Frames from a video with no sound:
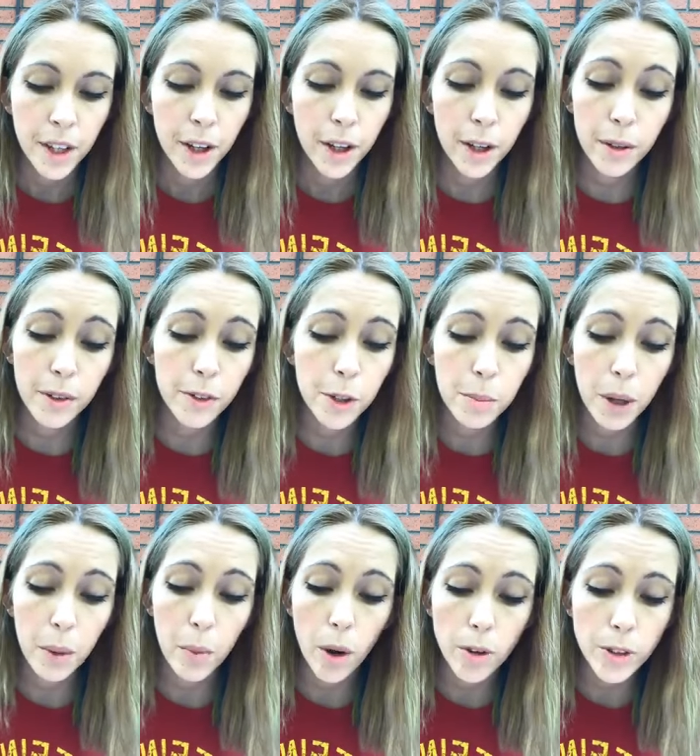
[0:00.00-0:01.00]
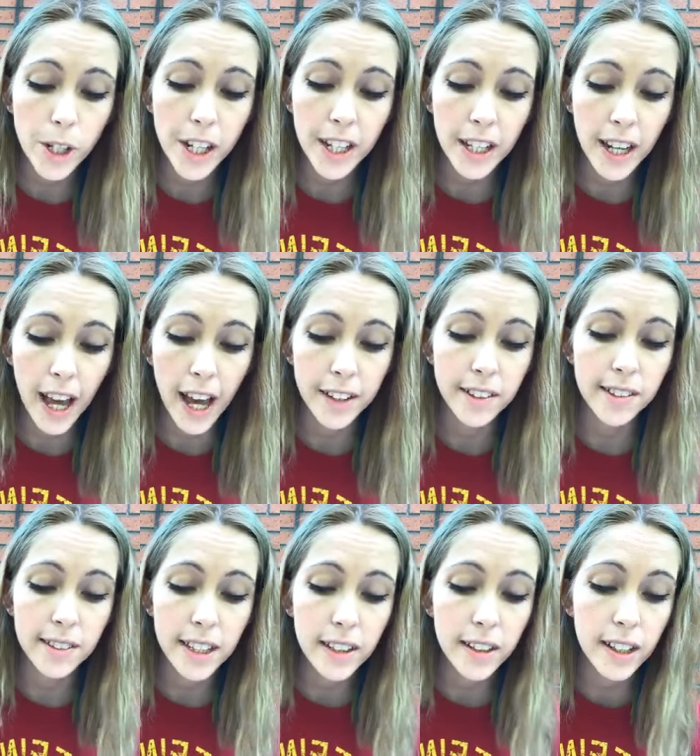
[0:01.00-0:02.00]
Who of you by worrying can add a
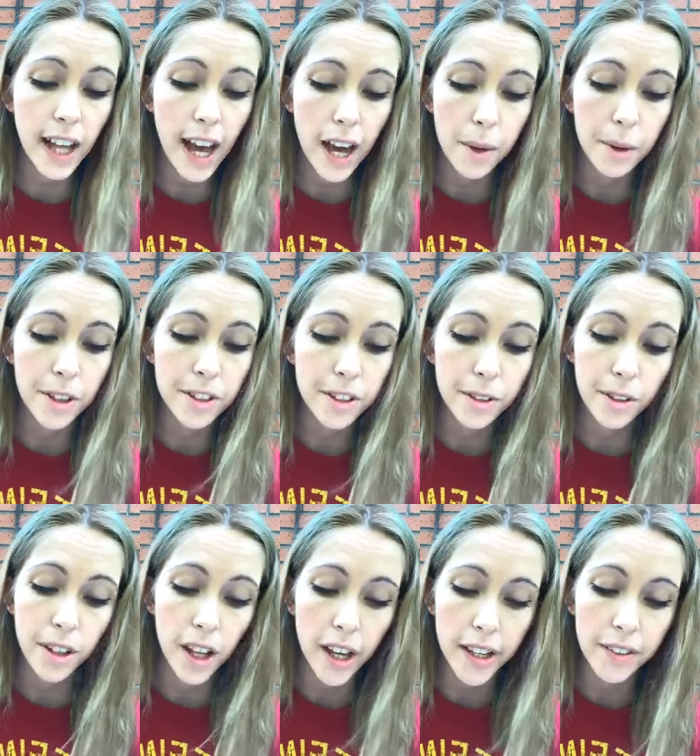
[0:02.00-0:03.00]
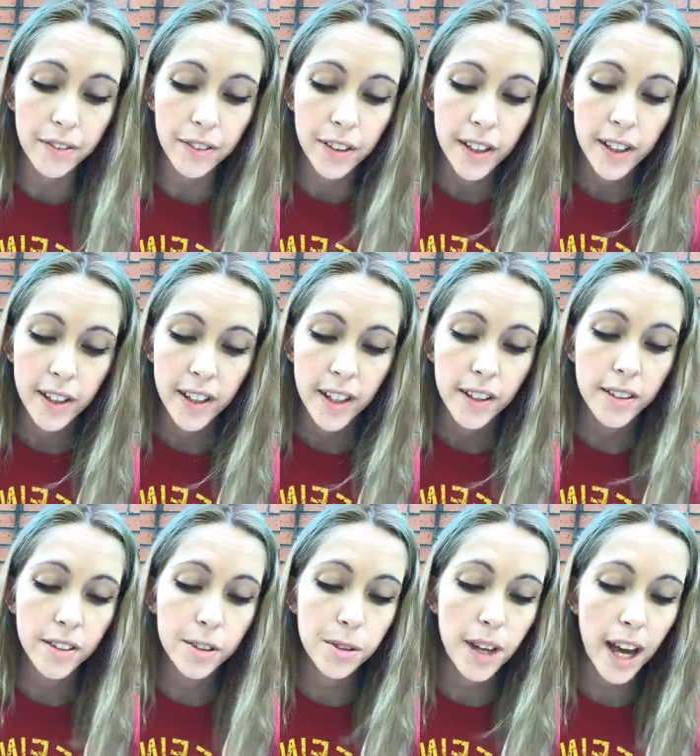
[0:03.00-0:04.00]
single hour to your life?
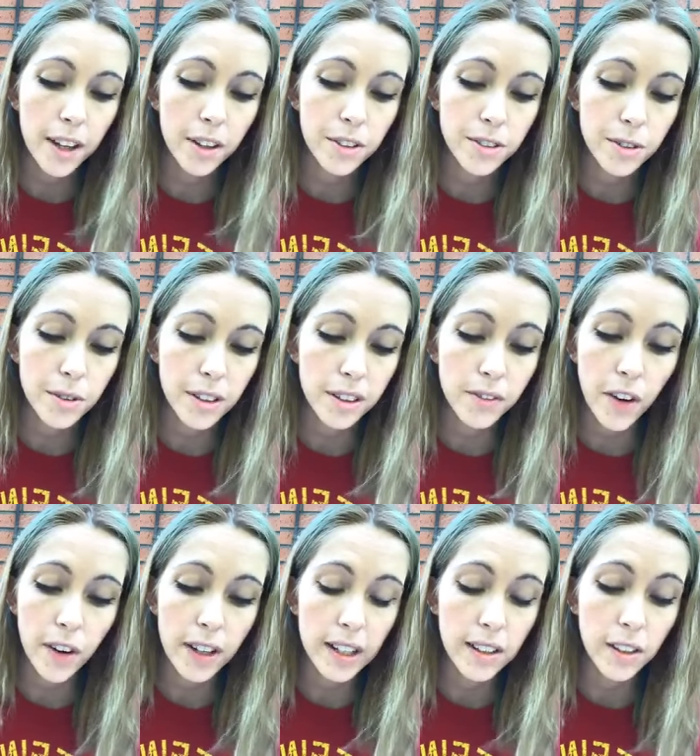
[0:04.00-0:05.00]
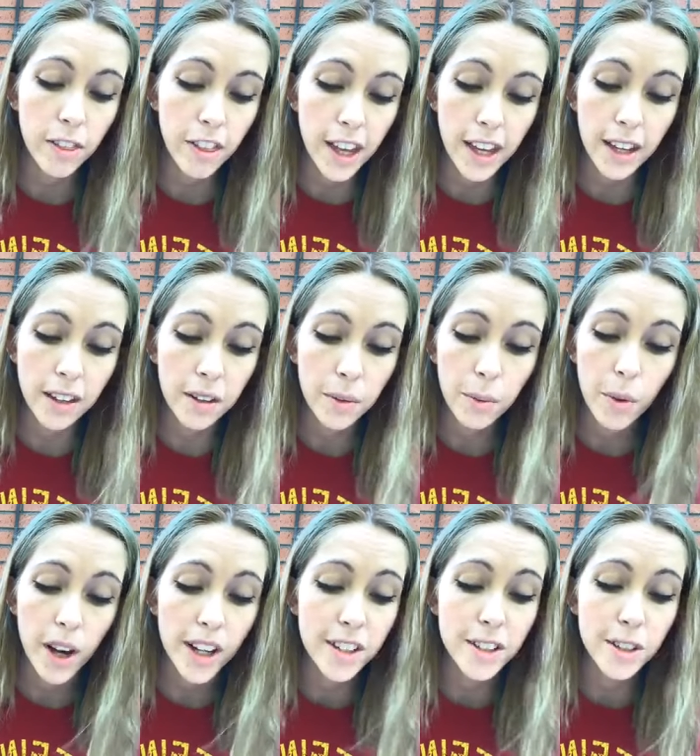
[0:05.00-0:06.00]
Since you cannot do this very little thing,
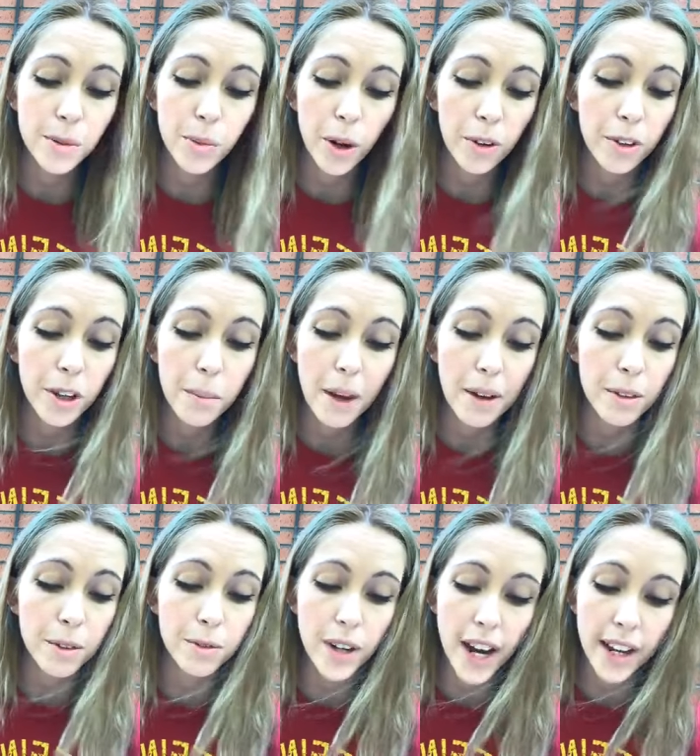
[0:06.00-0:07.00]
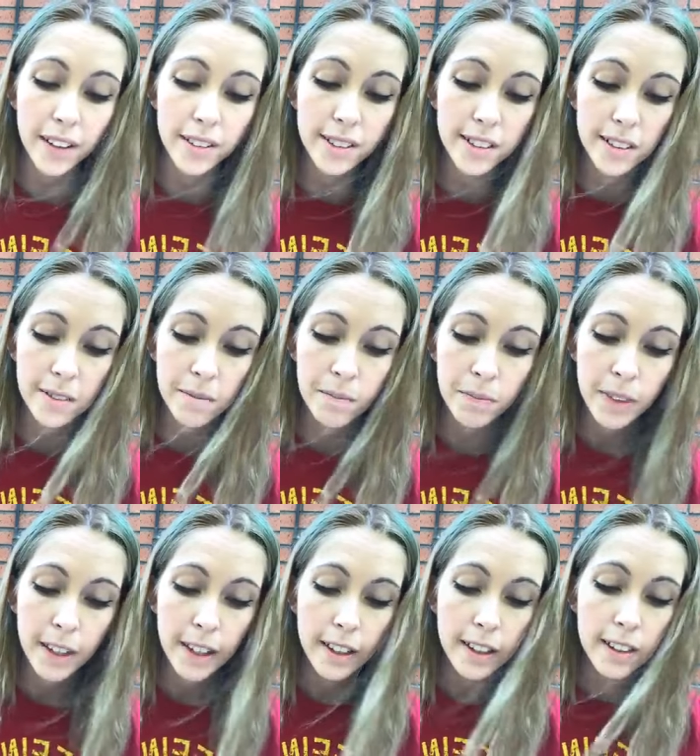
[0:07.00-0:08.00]
why do you worry about the rest?
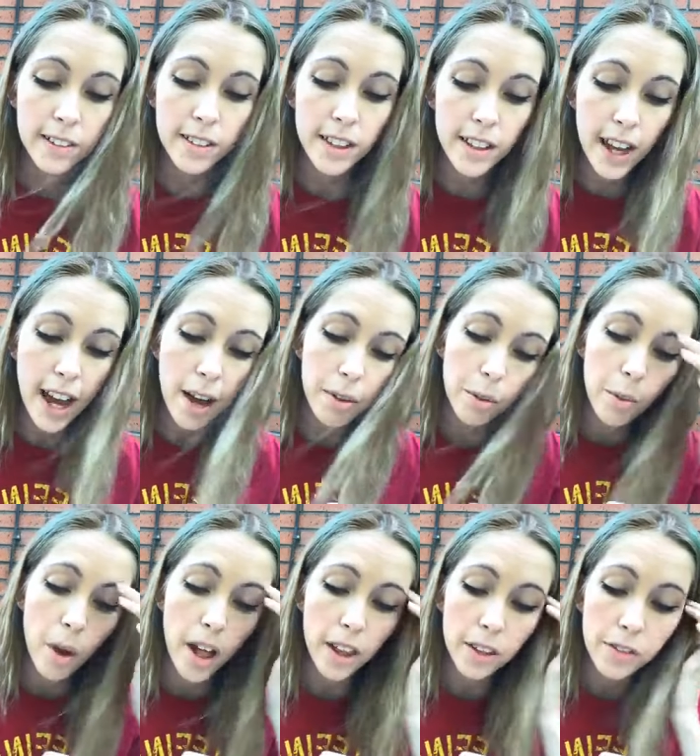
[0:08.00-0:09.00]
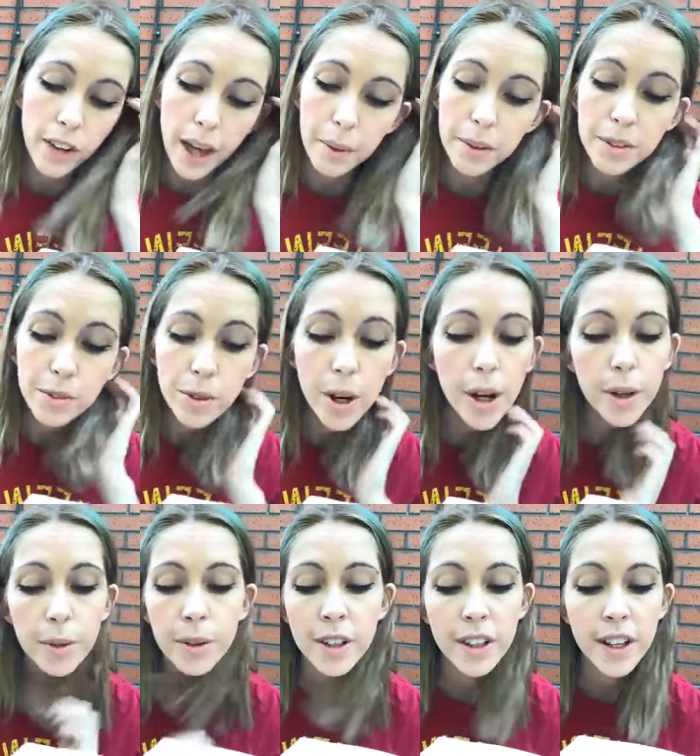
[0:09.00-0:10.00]
Consider how the wildflowers grow.